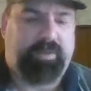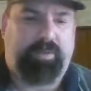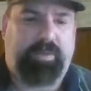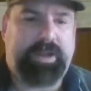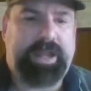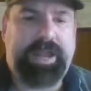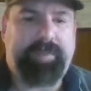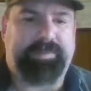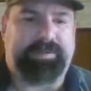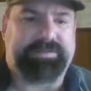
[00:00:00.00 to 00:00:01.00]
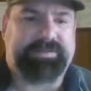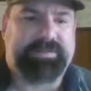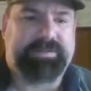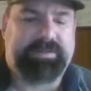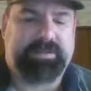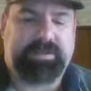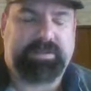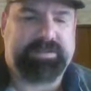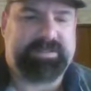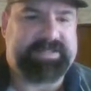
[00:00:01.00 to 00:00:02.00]
What happens?
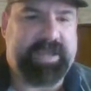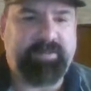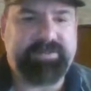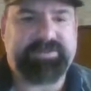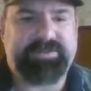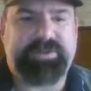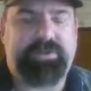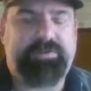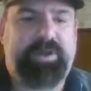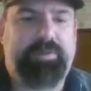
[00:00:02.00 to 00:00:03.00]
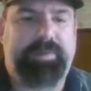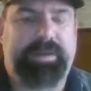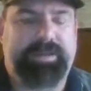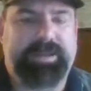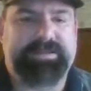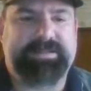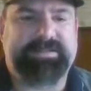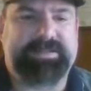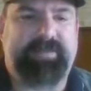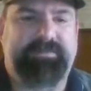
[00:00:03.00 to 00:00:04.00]
The salaries are so low by the
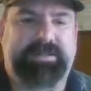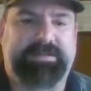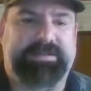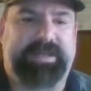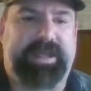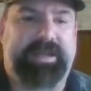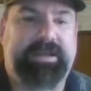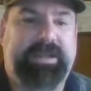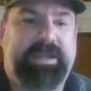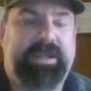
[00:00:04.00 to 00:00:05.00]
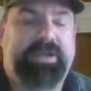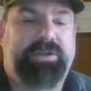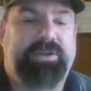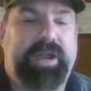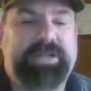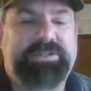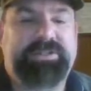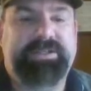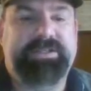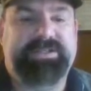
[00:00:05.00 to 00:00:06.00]
1970s that you're
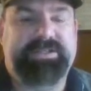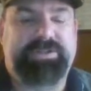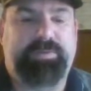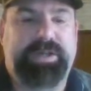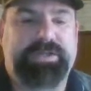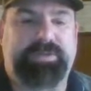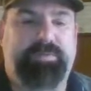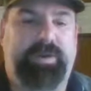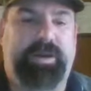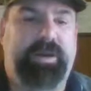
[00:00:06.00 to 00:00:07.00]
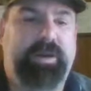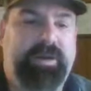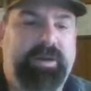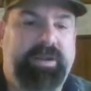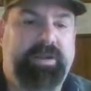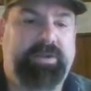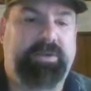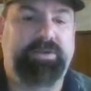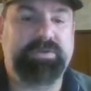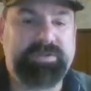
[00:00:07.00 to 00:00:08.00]
actually in a situation where
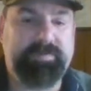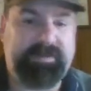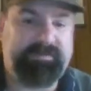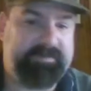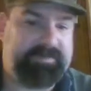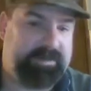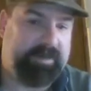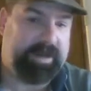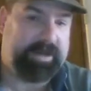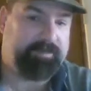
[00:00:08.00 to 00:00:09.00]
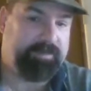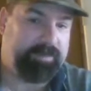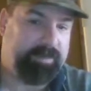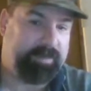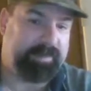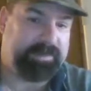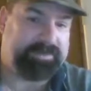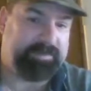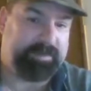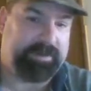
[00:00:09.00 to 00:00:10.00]
you used to make 50 grand with one
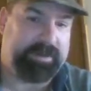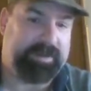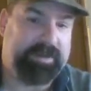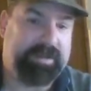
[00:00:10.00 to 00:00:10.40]
person working.